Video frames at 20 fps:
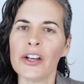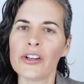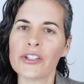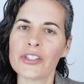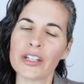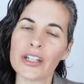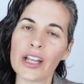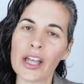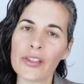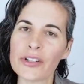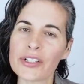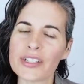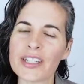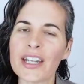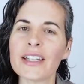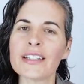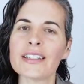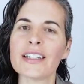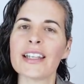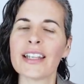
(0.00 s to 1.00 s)
Here's another
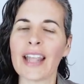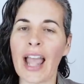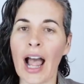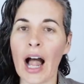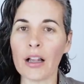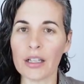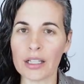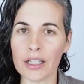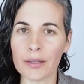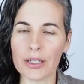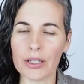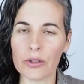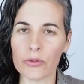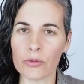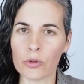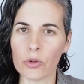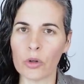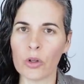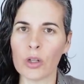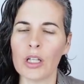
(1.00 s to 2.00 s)
ding ding alchemy
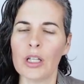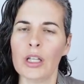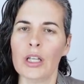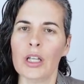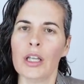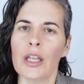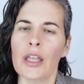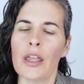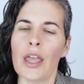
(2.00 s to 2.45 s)
rule.